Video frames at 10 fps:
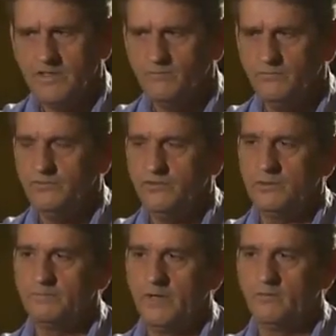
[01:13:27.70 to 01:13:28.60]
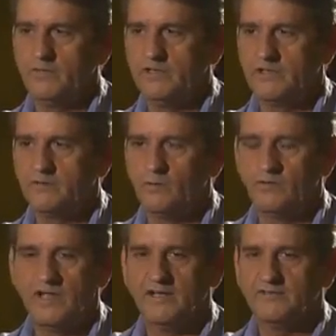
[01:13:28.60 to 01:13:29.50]
if you'd heard them talk in the
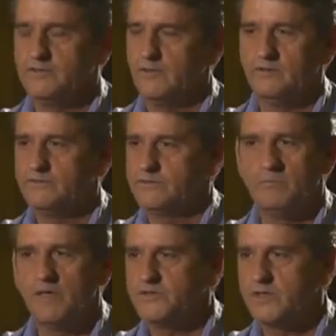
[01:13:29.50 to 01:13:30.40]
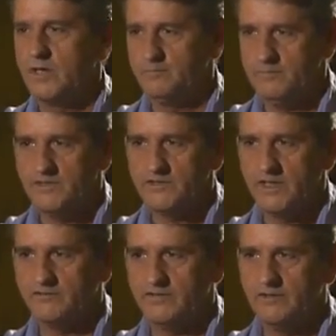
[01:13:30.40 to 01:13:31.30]
courthouse, it was a bunch of communists
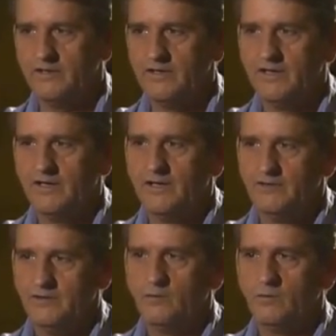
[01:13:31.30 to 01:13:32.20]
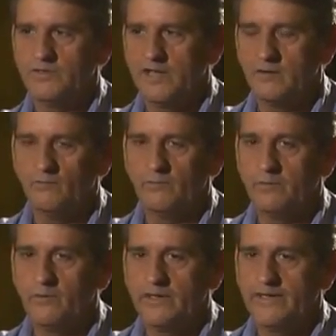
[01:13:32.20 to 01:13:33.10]
out there, going to take over
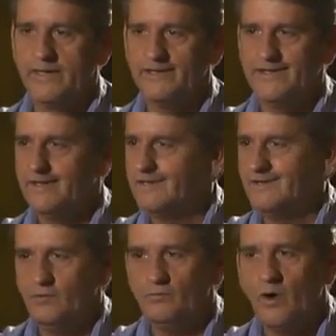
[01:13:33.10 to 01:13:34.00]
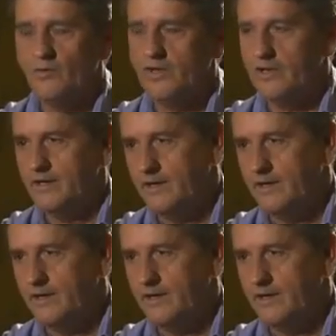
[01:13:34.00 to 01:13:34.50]
Prairie County. Who want it?